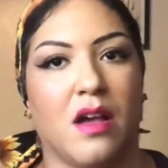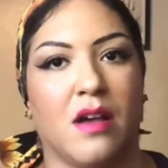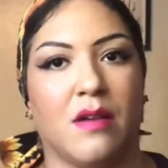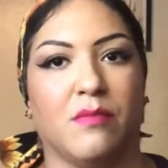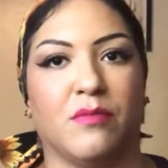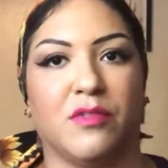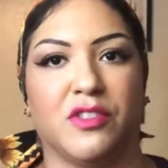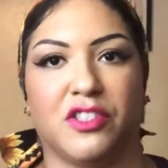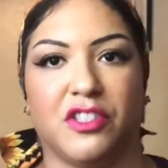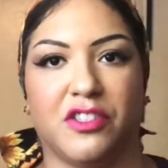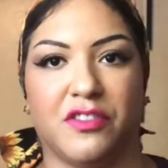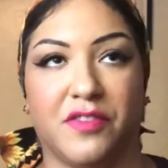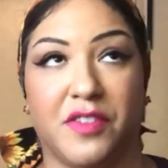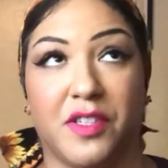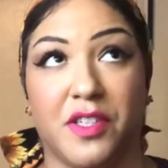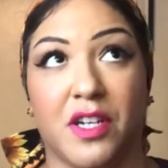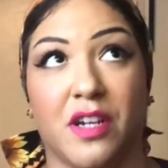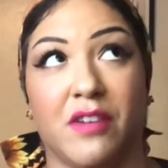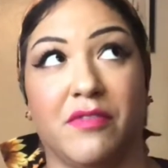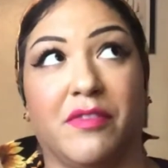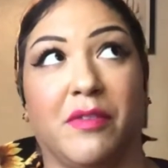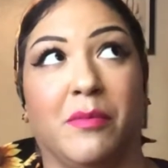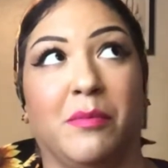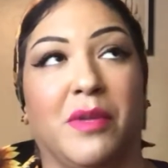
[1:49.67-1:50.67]
Which if you're
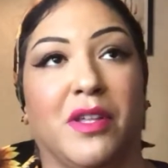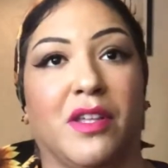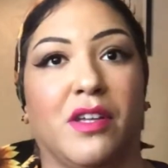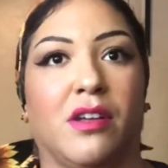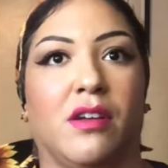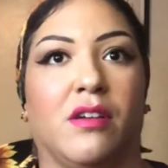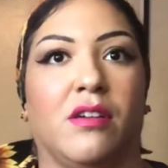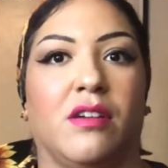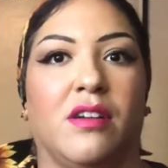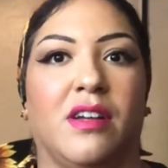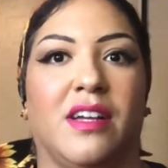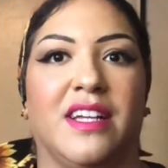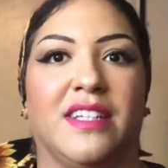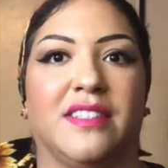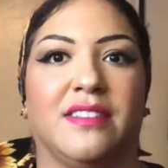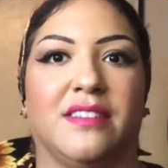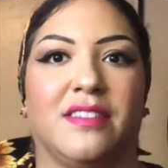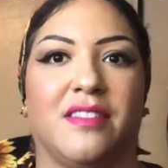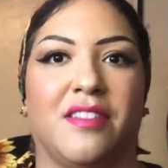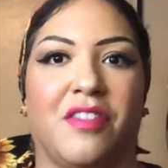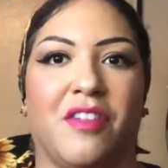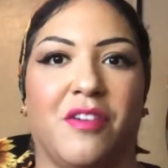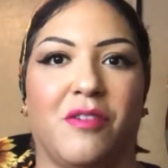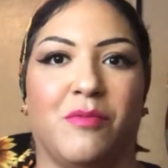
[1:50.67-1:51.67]
not familiar, it's
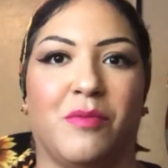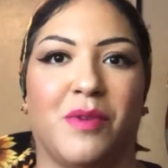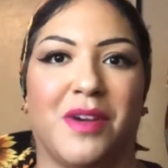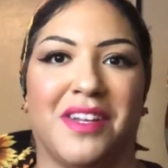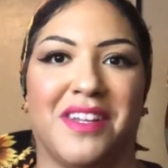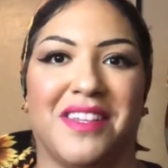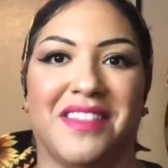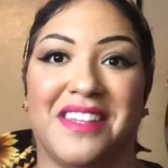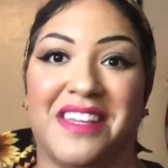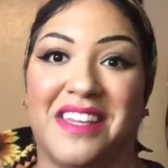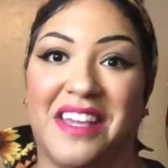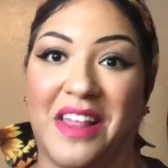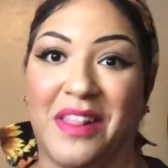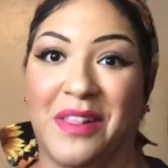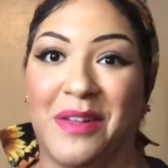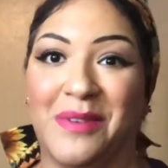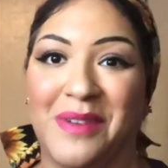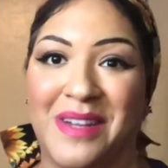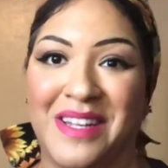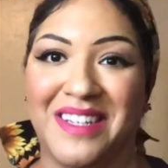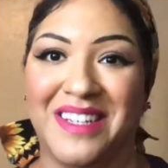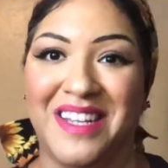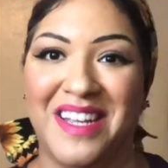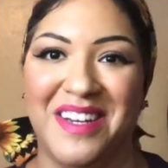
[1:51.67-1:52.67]
the one in the yellow
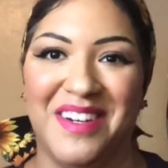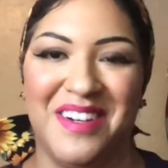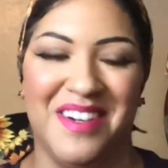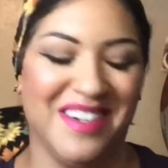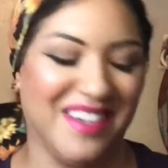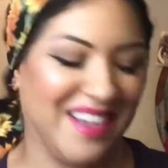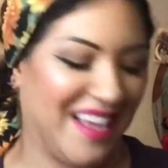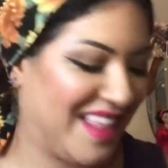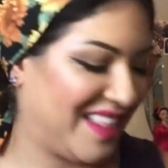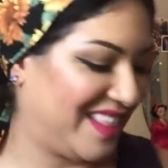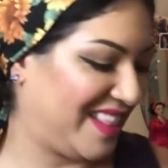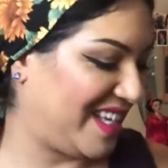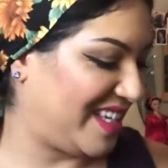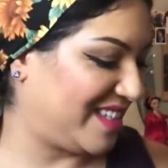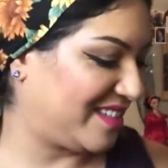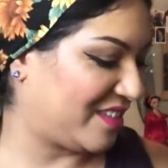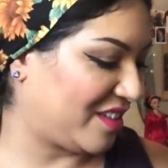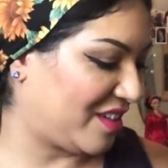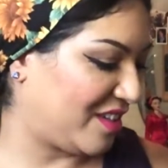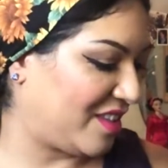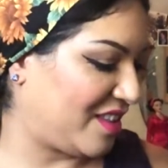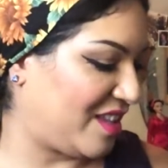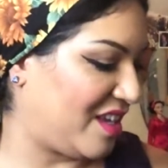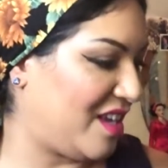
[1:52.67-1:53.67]
container, and these
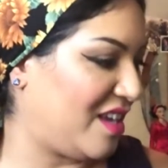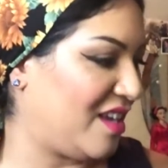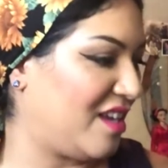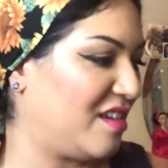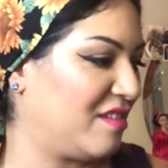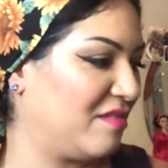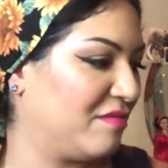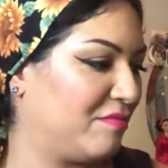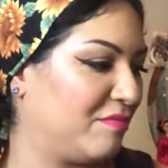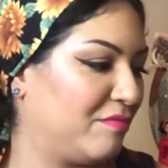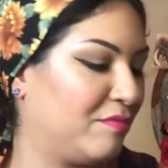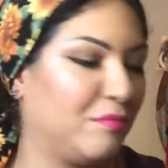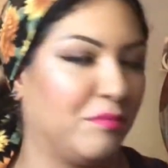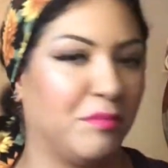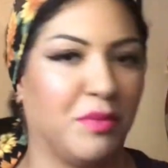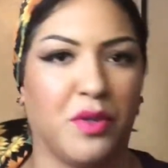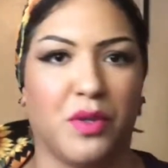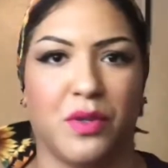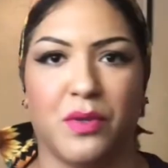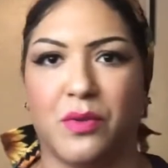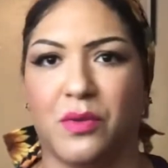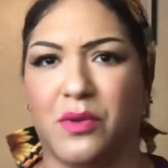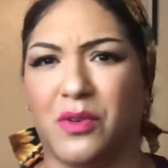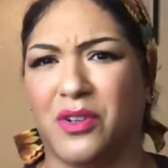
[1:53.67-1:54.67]
are the
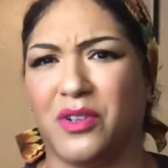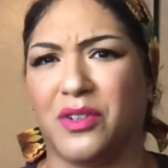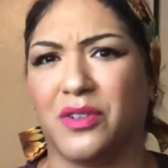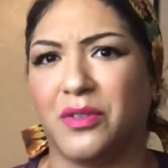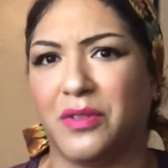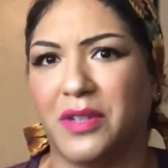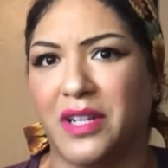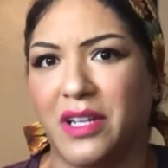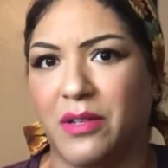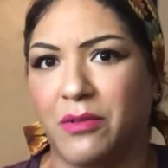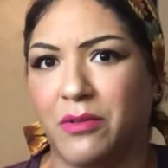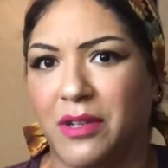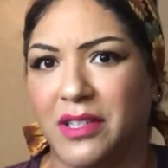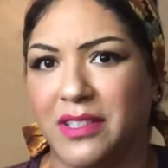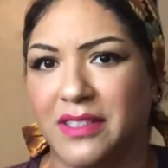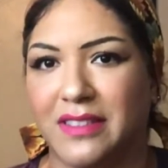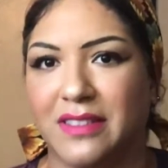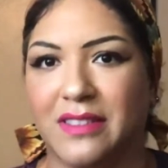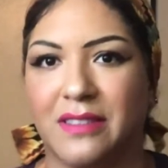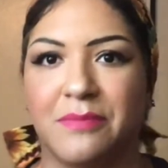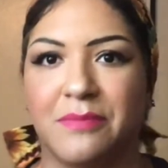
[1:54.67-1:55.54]
blue or green ones.